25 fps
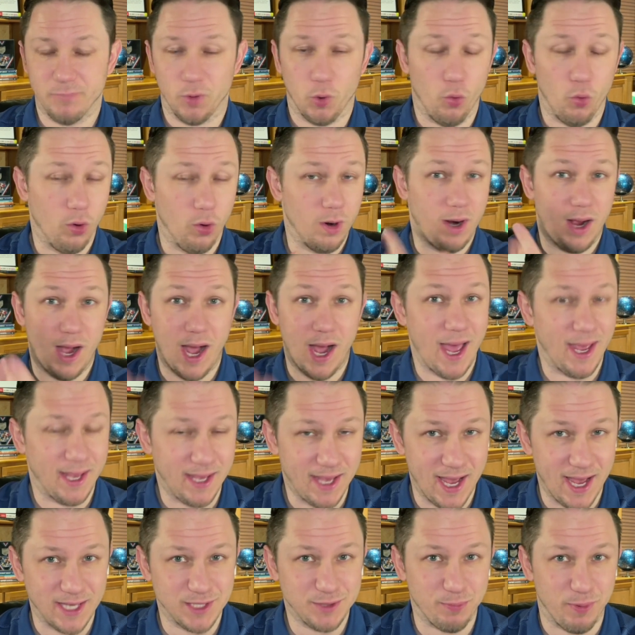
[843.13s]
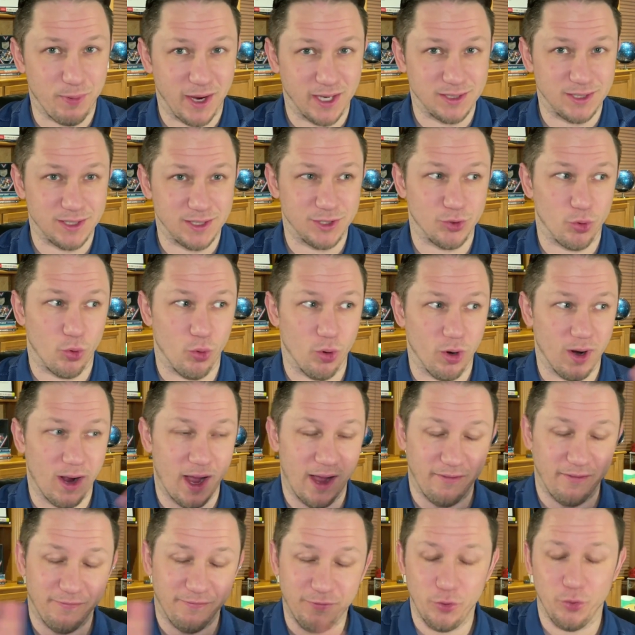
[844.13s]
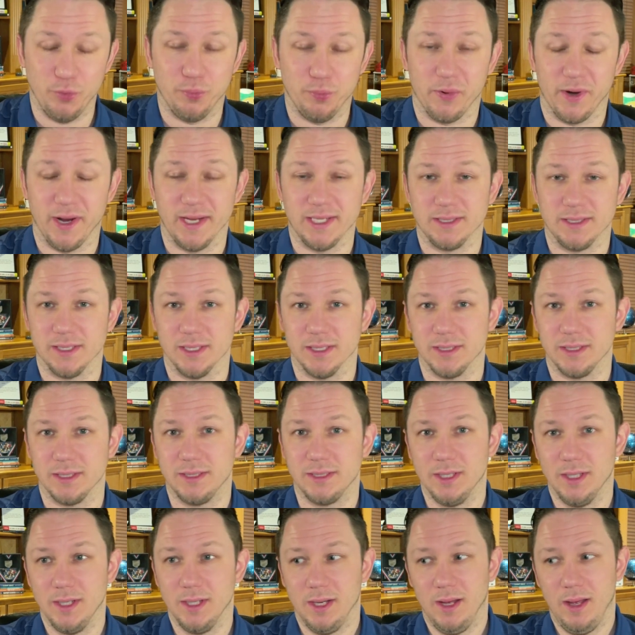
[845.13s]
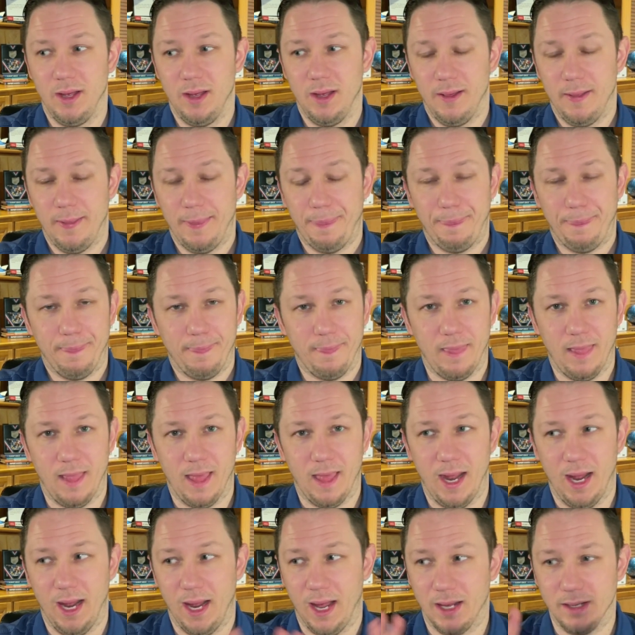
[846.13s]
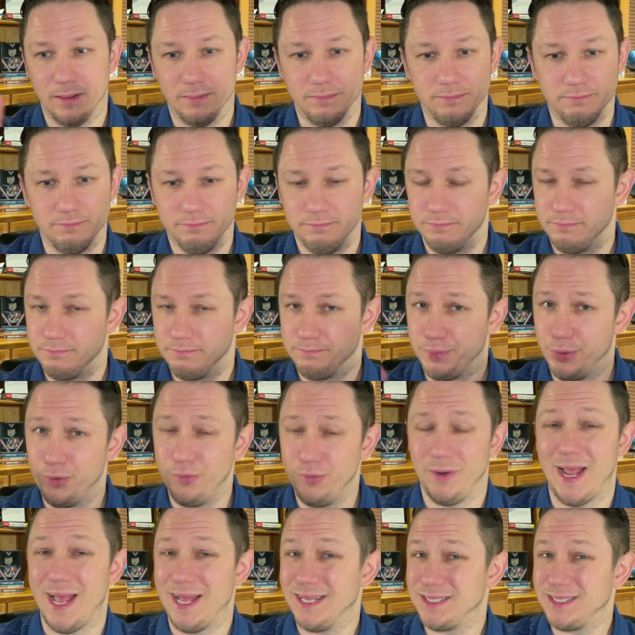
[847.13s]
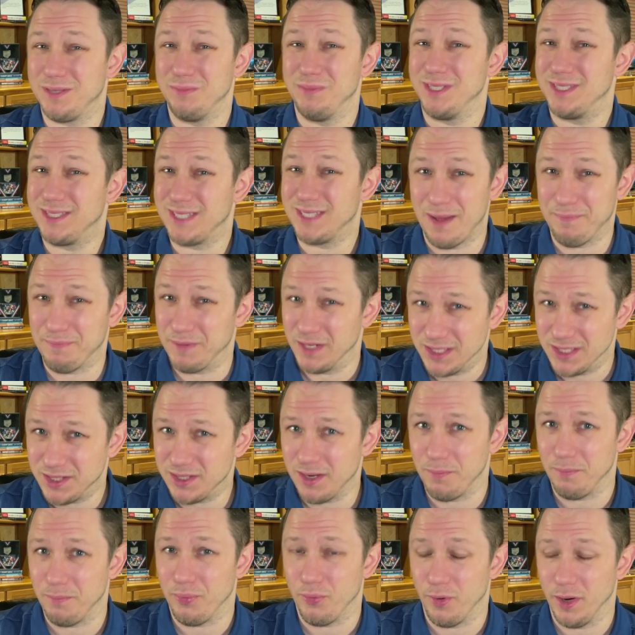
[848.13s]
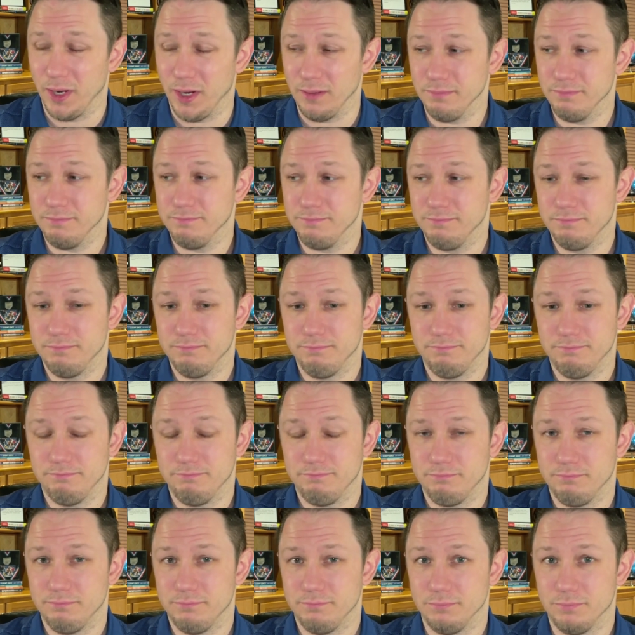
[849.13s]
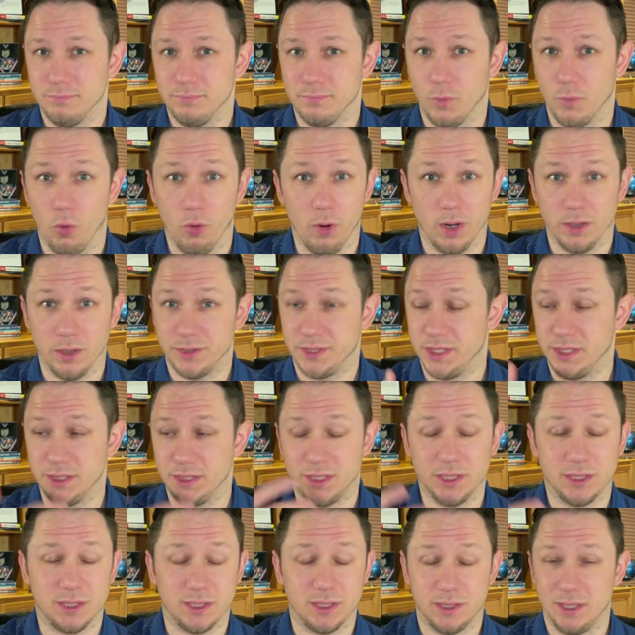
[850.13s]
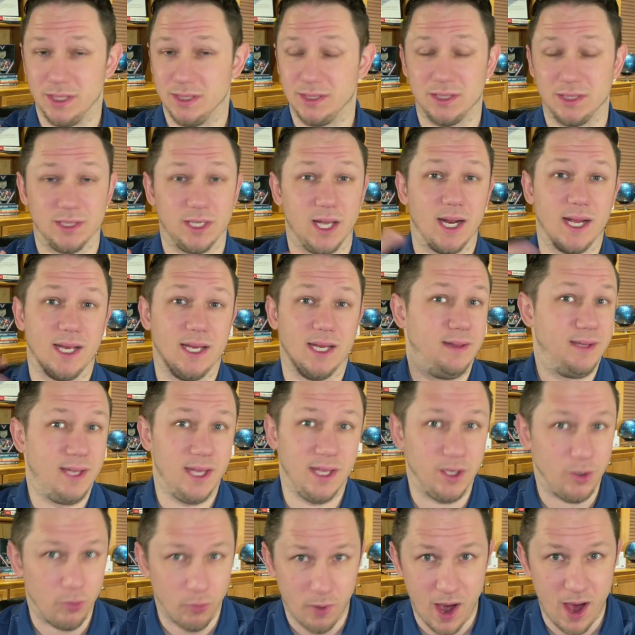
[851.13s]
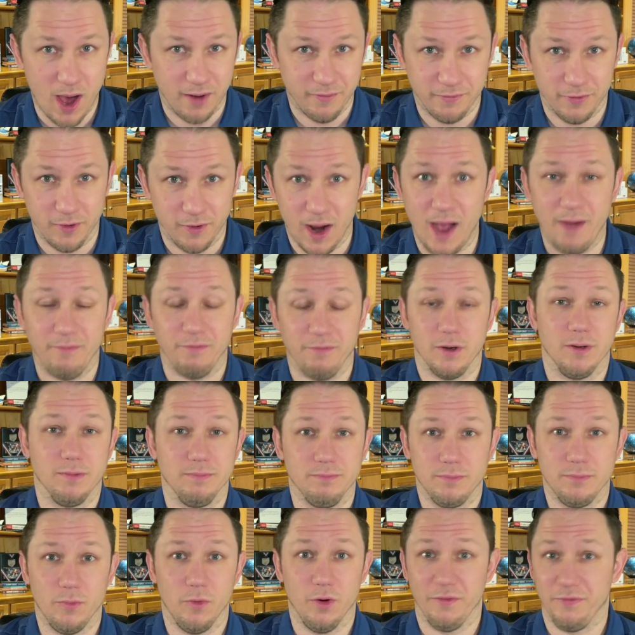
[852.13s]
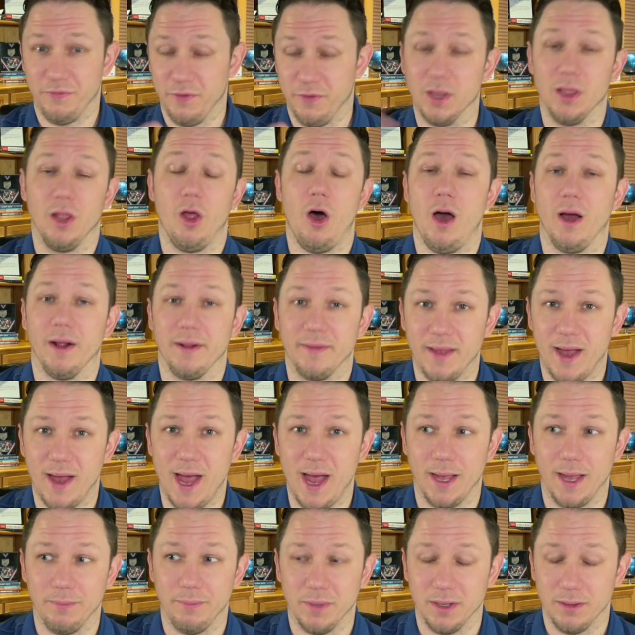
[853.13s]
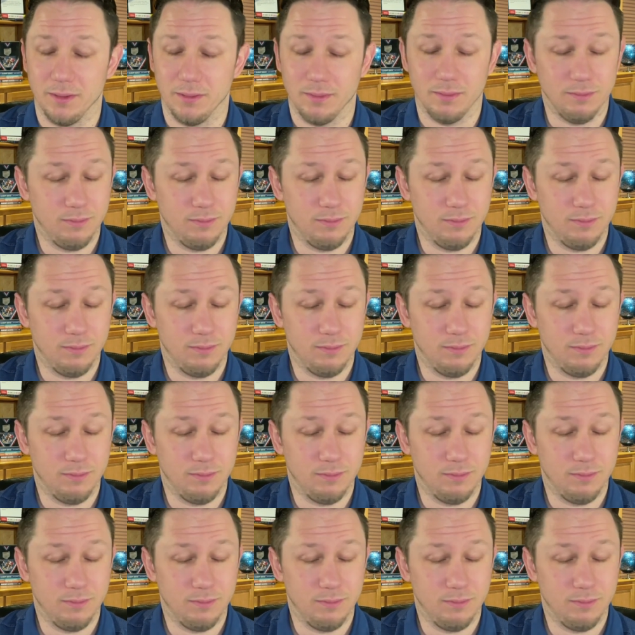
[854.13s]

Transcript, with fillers: or high gas prices or high food prices. And Putin has to be stopped at some point, or else he's just this is going to continue on forever or for a long time. And